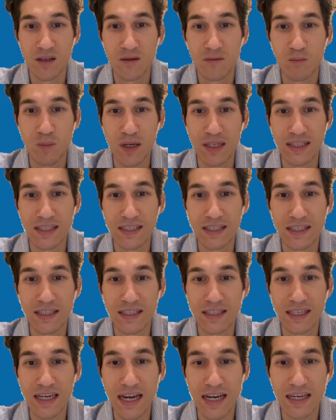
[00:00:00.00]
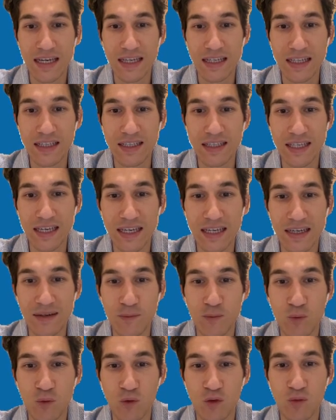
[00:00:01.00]
But I cannot take
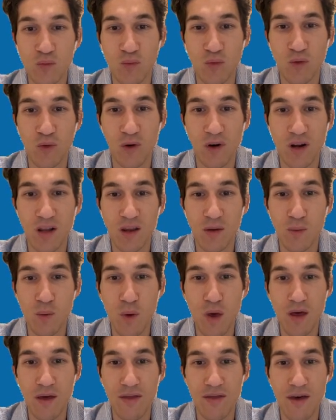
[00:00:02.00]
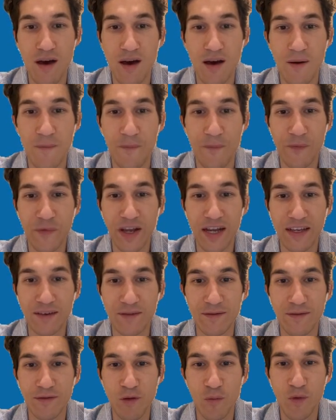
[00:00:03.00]
wood port with... Um, I,
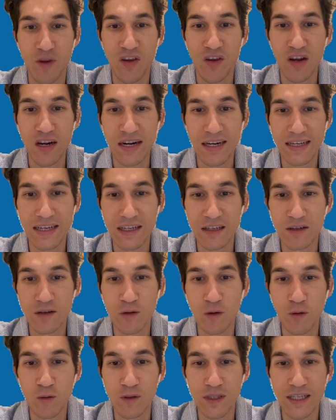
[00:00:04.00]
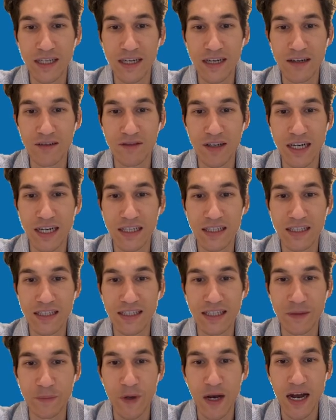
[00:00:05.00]
from here I can go there, right?
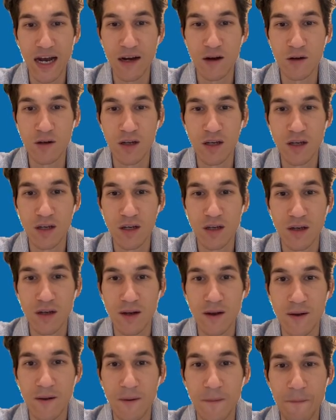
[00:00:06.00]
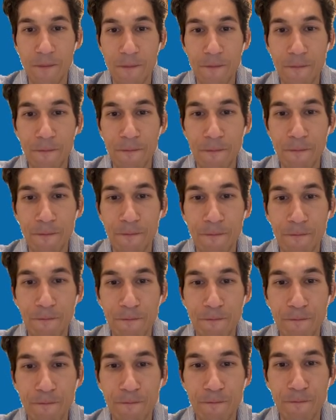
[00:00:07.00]
Somehow.
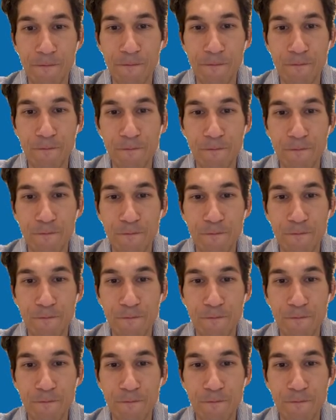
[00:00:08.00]
Mm,